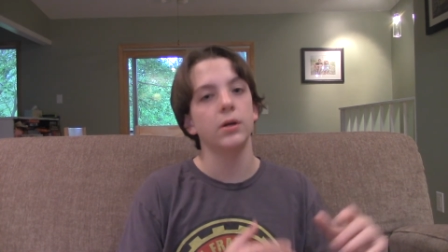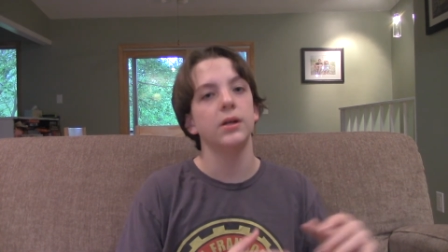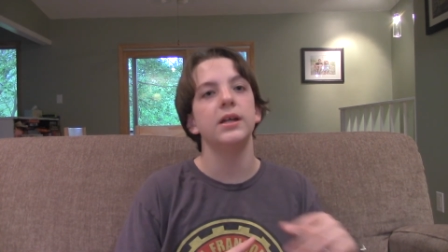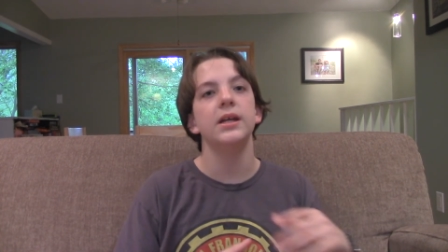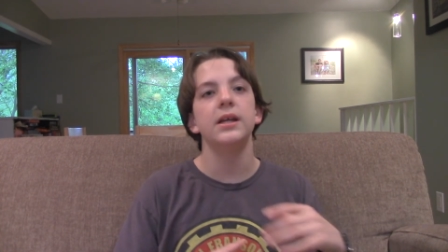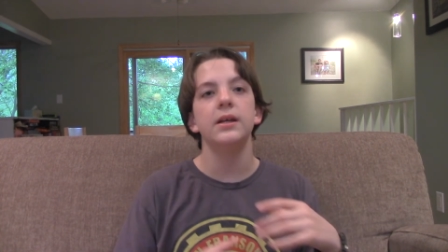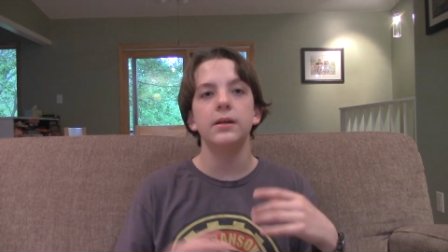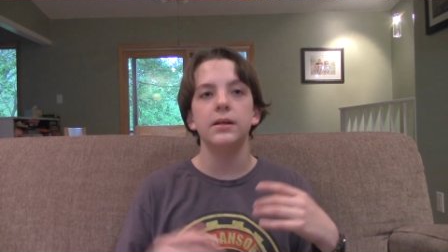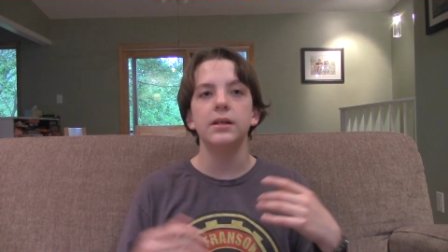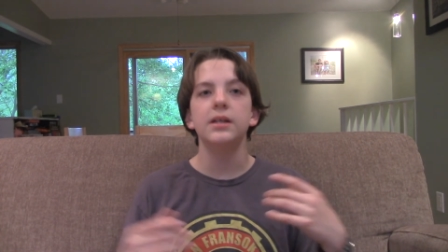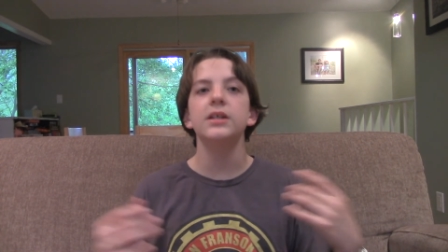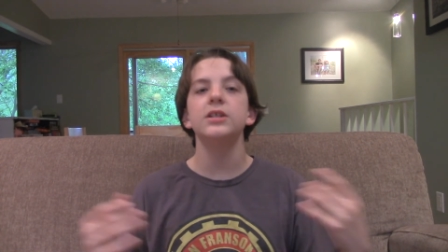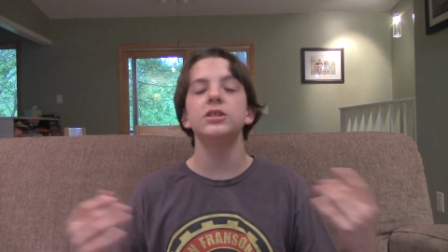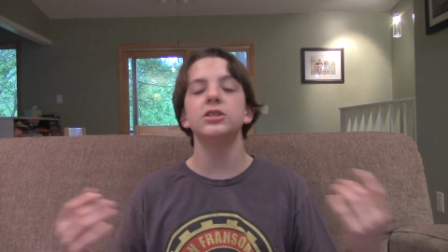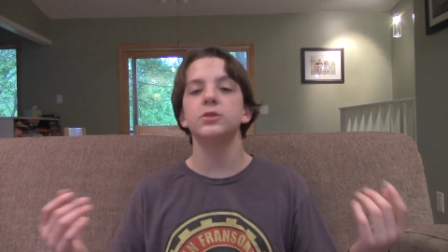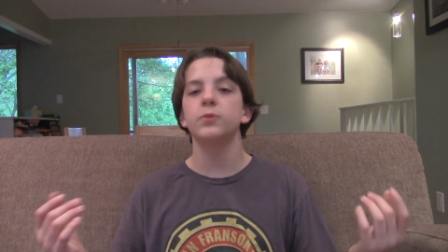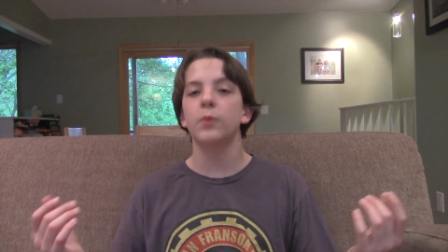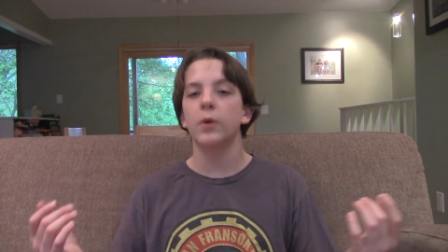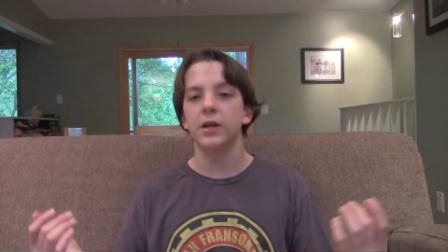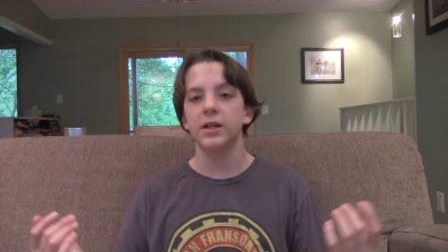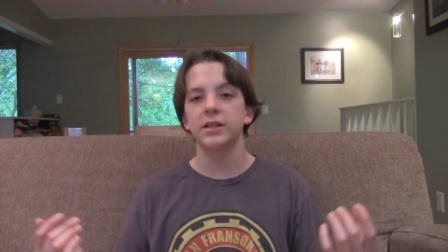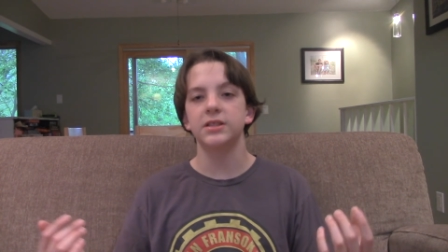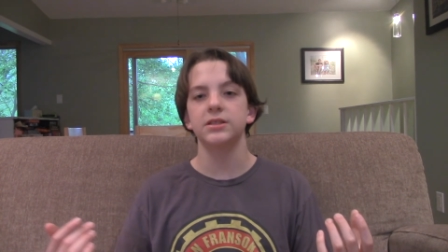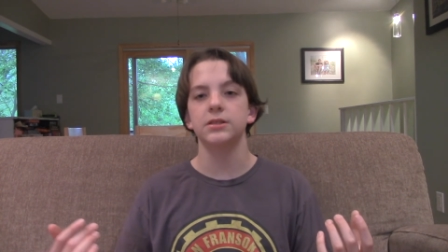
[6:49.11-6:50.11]
He, he just
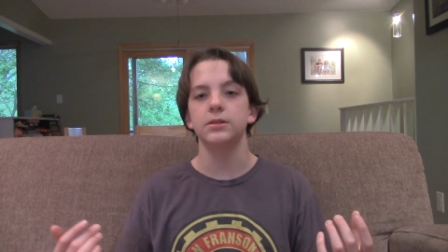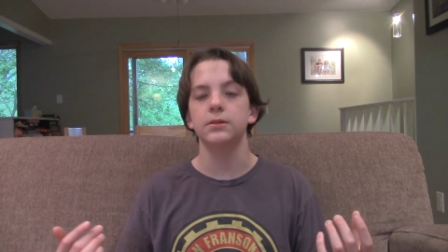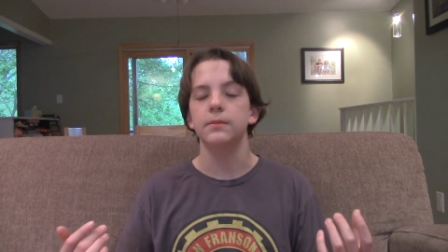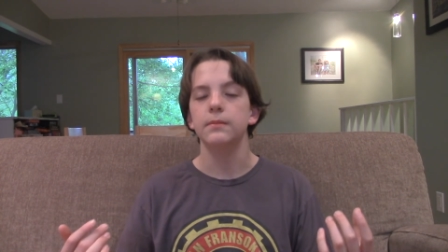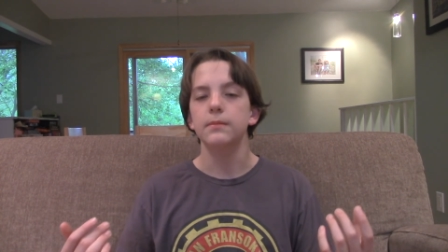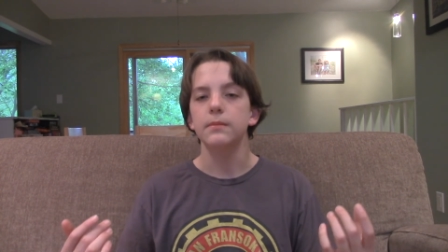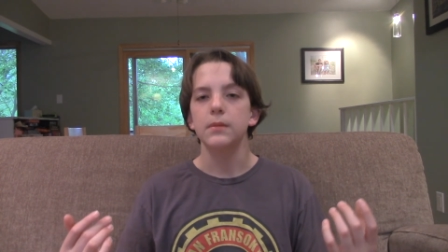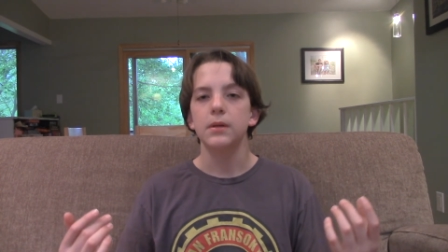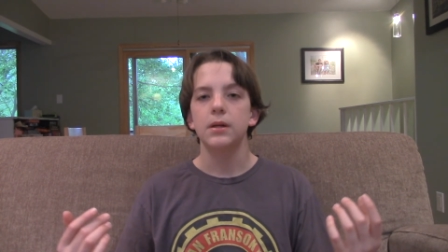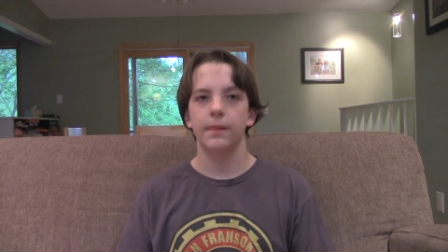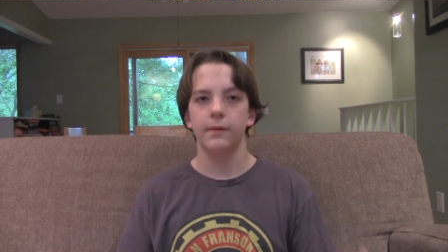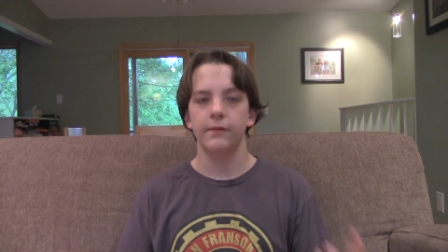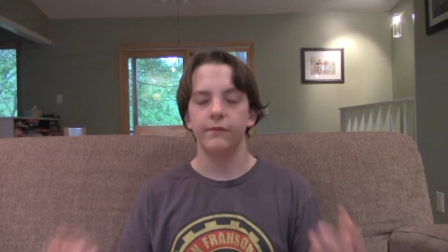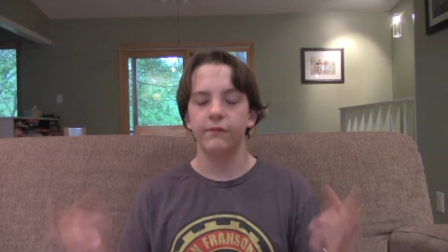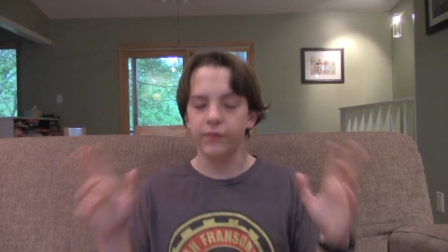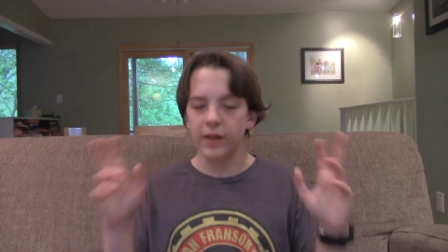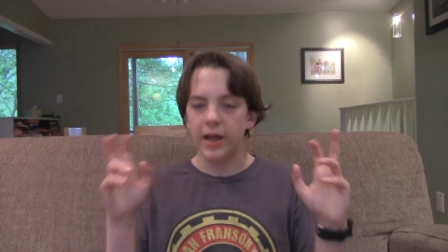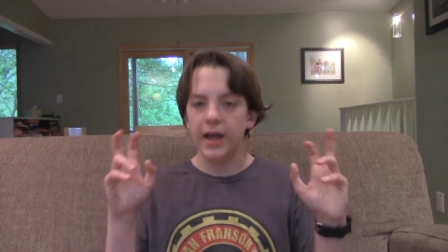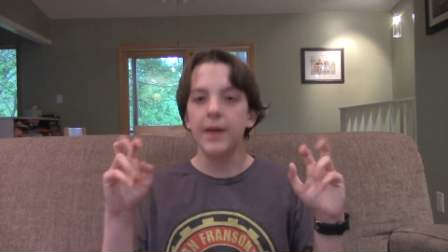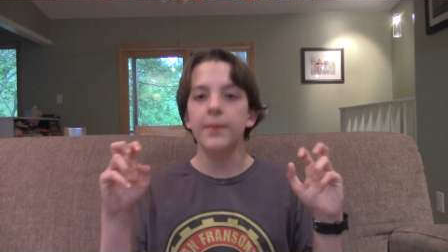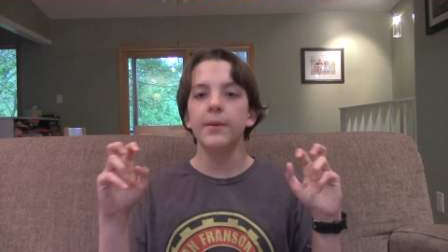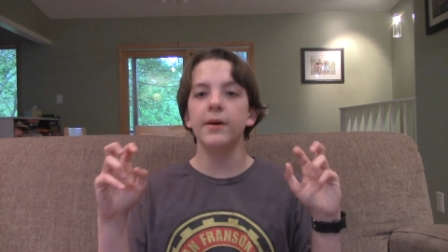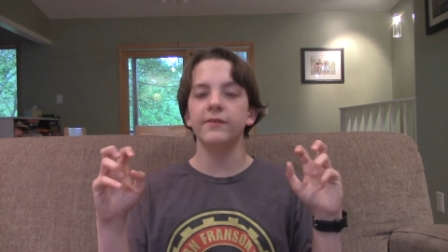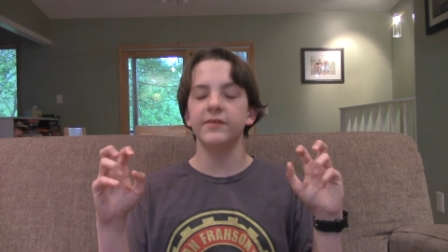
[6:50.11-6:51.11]
wanted to
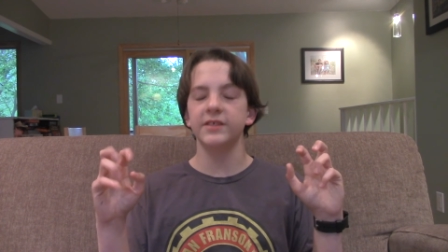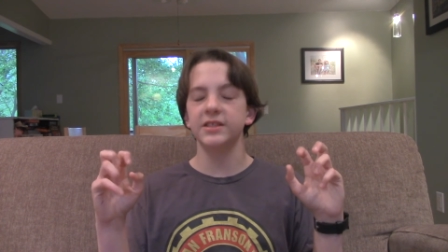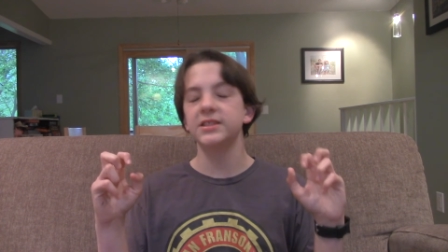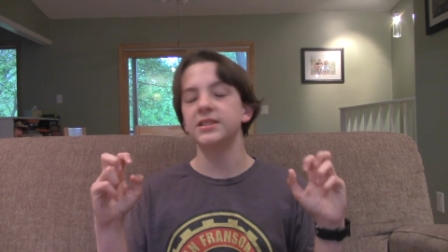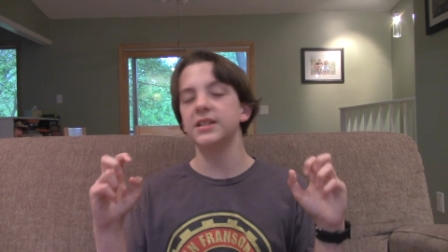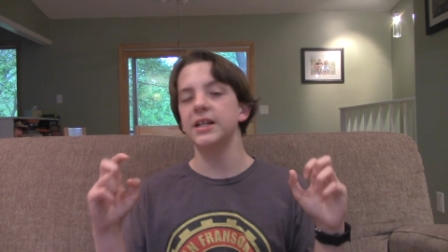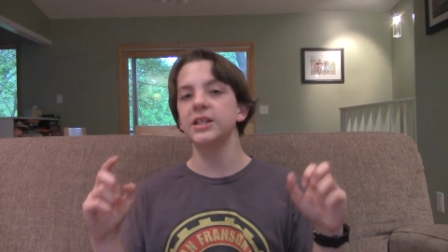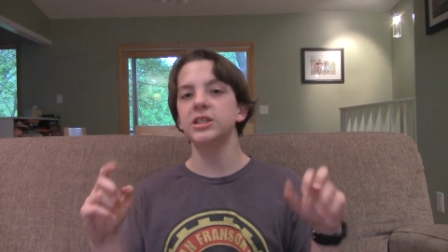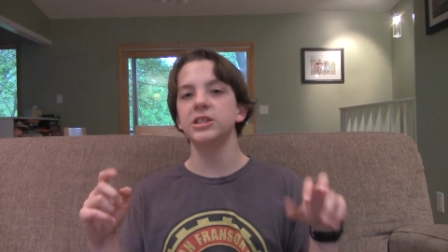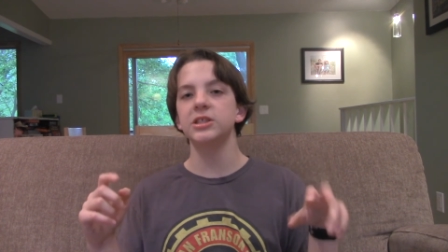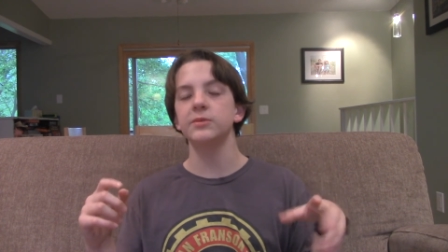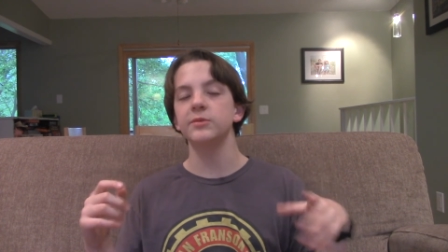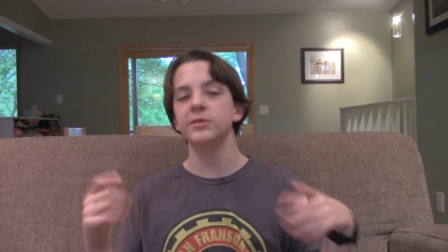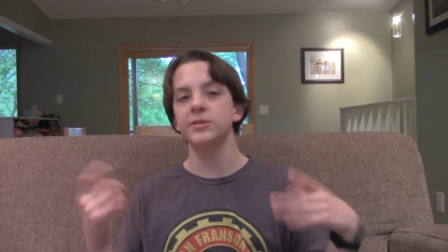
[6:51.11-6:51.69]
fly above his station,